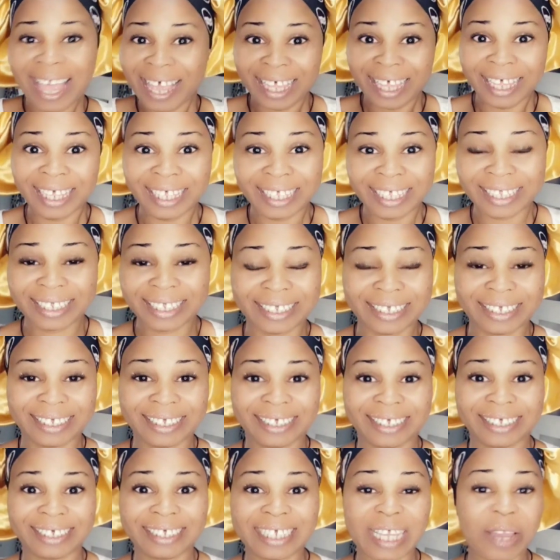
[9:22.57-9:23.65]
Then she
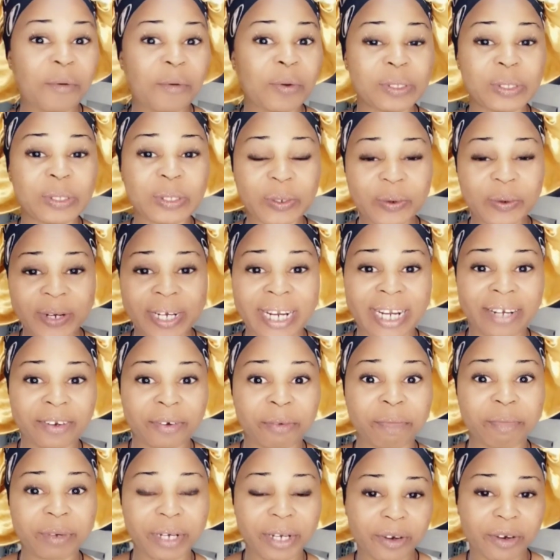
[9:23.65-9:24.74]
keeps complaining
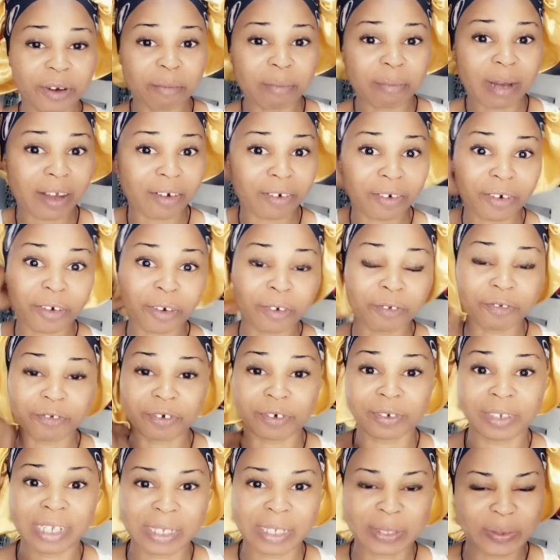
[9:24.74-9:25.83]
about
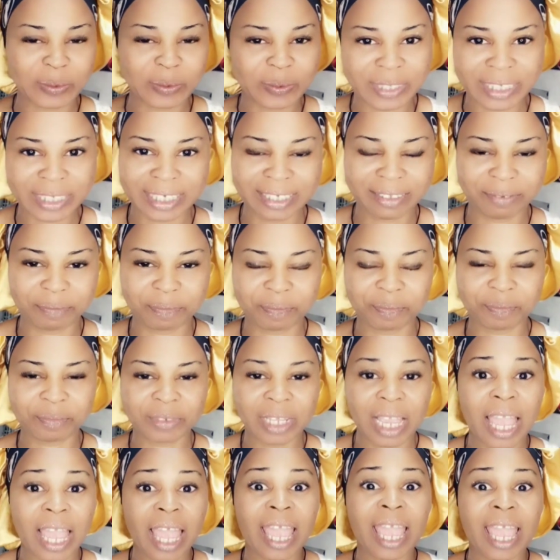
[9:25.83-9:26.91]
the children's school
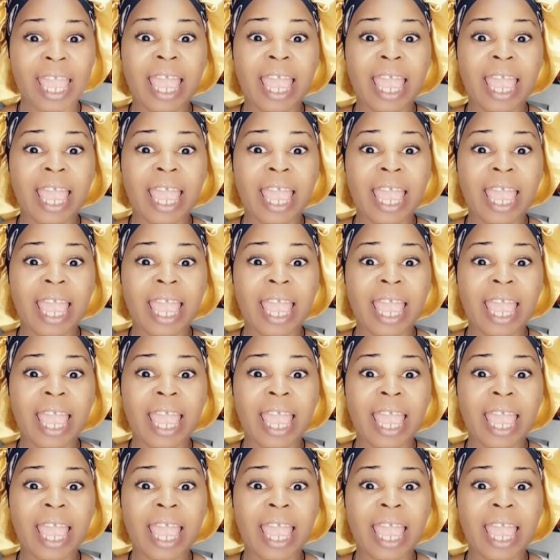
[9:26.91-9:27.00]
fees,